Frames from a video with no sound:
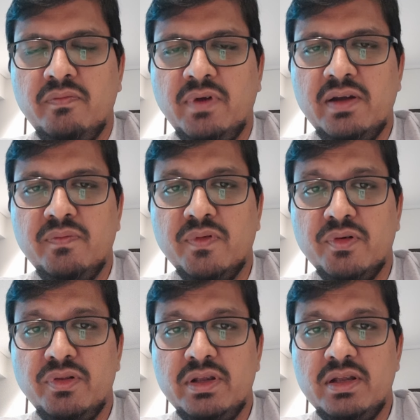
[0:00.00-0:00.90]

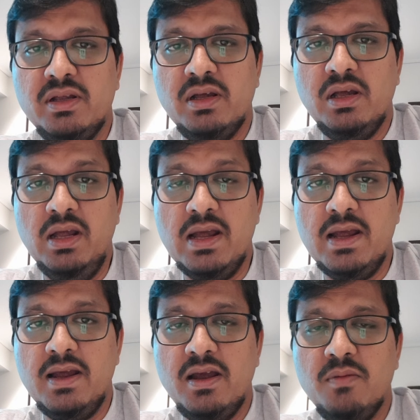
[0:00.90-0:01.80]
5:40
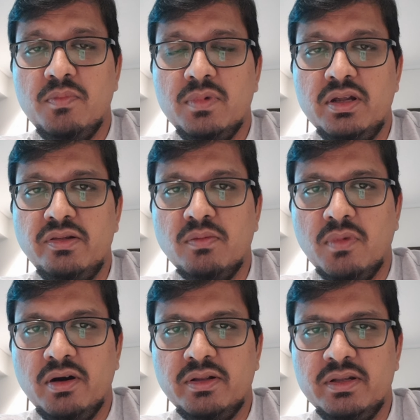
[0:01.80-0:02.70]
a.m. in the
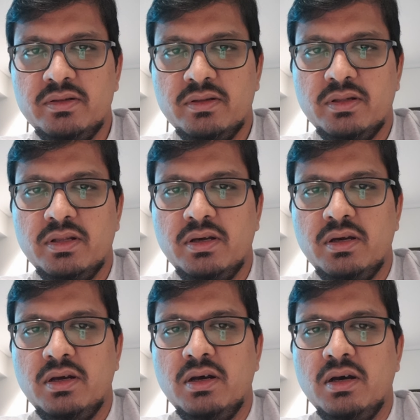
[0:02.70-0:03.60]
morning,
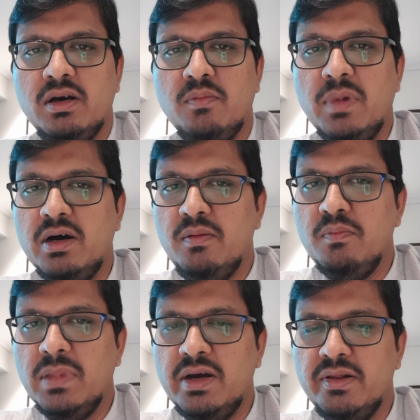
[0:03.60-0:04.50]
but
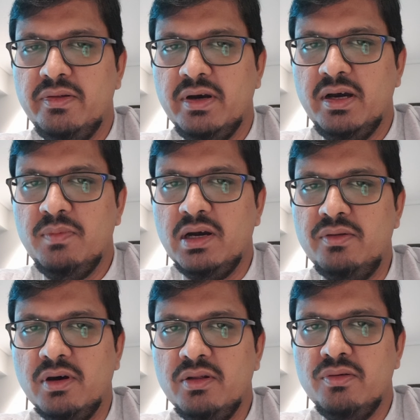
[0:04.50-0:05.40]
by the time I
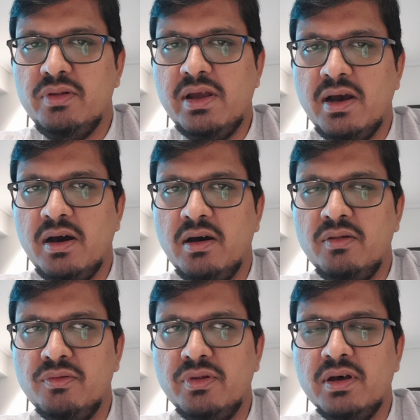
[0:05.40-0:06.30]
got to
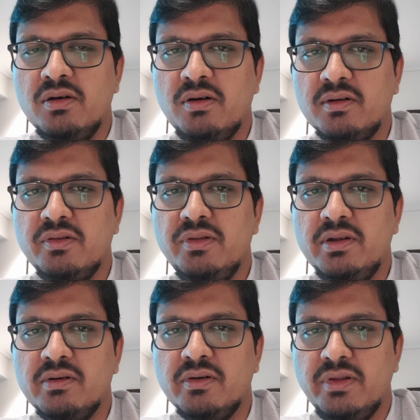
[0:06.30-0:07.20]
the
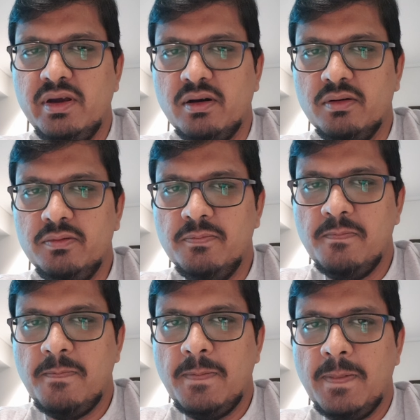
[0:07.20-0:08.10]
quarantine hotel,
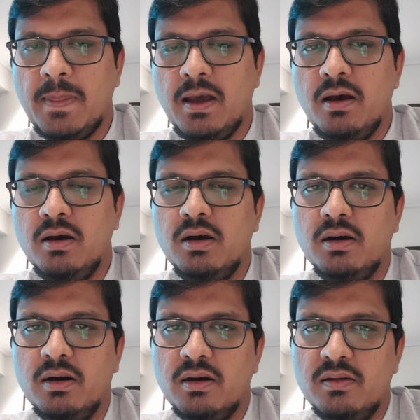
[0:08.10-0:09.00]

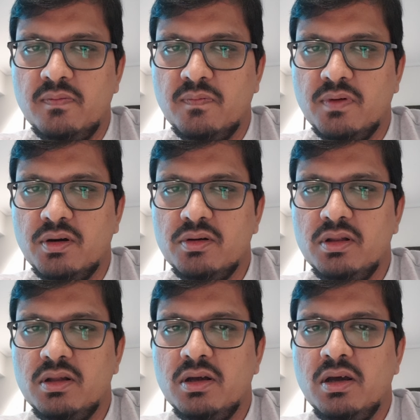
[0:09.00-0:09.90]
it
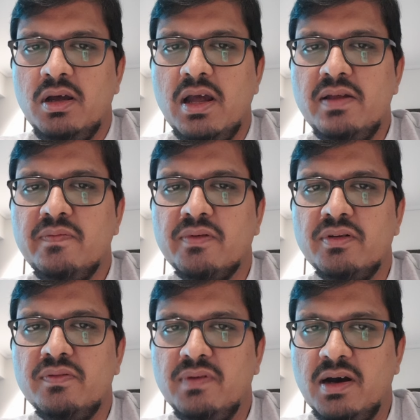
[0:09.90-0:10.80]
was
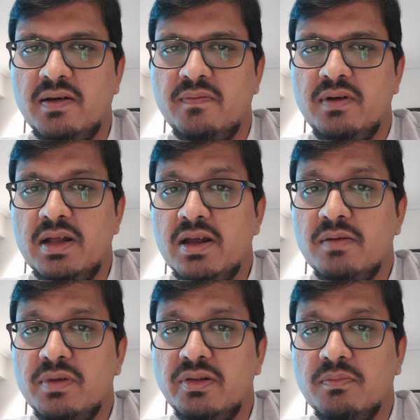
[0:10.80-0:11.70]
8:45
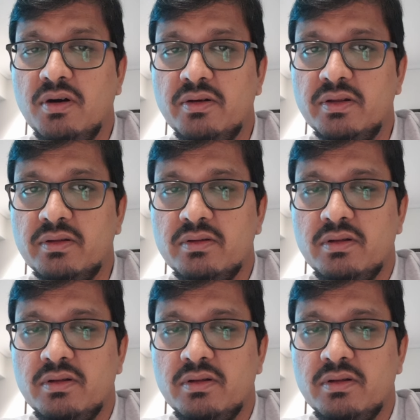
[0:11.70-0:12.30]
a.m. in the morning.